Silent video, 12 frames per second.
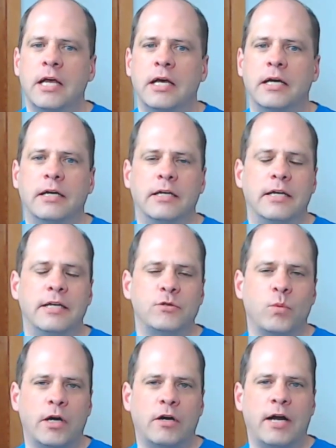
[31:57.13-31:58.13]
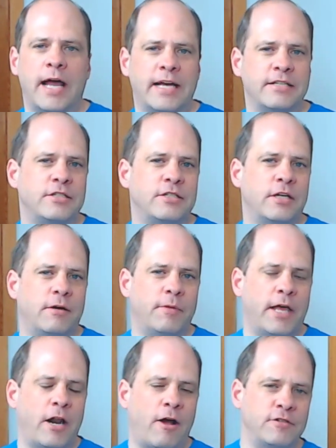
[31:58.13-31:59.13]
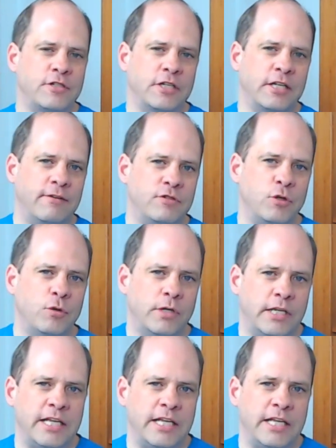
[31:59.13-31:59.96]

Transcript: as well as that obviously gives you an